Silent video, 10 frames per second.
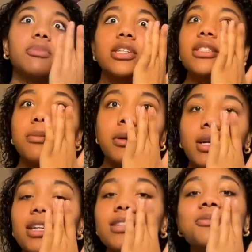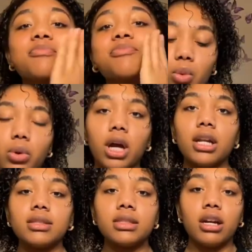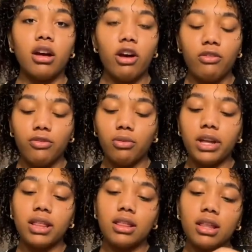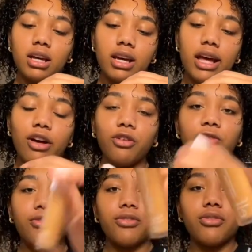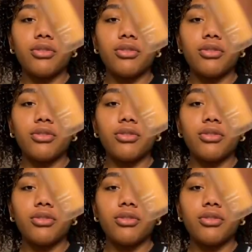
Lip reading: is important. We're gonna start off with the e.l.f.